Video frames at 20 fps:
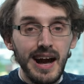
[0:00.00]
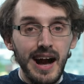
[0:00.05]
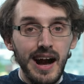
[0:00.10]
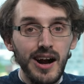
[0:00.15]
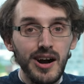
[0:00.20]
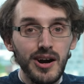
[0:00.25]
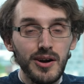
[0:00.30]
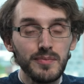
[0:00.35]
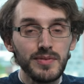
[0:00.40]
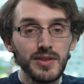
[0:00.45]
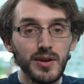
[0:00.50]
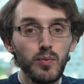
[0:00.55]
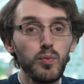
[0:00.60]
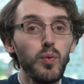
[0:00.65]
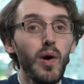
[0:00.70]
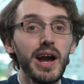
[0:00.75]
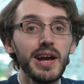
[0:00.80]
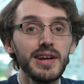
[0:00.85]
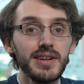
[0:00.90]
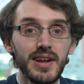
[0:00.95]
The
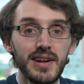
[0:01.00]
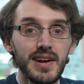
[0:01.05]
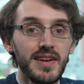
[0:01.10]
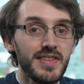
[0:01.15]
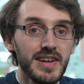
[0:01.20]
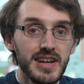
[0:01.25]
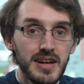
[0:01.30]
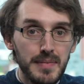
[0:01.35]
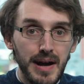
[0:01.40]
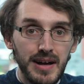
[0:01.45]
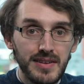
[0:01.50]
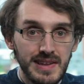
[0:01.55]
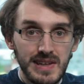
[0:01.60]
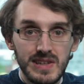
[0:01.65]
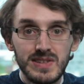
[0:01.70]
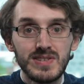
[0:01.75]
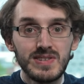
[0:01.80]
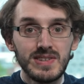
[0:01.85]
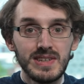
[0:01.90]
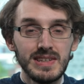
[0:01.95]
way that I think about
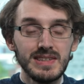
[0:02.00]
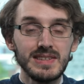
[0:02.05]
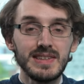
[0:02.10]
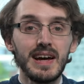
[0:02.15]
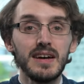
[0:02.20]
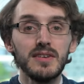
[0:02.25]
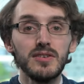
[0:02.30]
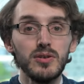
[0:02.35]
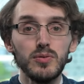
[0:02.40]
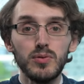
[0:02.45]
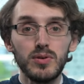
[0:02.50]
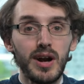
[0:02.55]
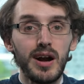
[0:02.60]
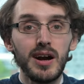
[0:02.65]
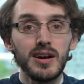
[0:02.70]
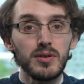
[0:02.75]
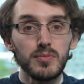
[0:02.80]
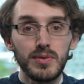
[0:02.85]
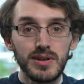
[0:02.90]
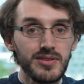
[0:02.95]
this is that you
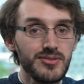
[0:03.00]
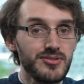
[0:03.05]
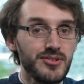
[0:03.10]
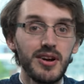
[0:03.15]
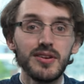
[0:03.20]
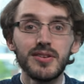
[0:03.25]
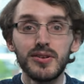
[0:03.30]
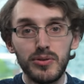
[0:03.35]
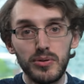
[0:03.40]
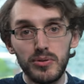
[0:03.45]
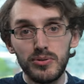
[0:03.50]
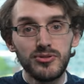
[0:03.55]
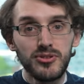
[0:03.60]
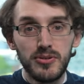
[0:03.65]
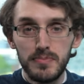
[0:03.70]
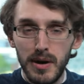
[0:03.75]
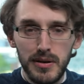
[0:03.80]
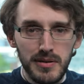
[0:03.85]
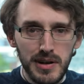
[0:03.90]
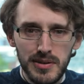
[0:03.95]
kind of want to start the course
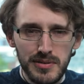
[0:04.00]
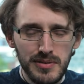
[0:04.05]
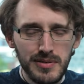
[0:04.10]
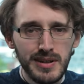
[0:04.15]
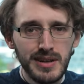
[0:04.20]
tomorrow.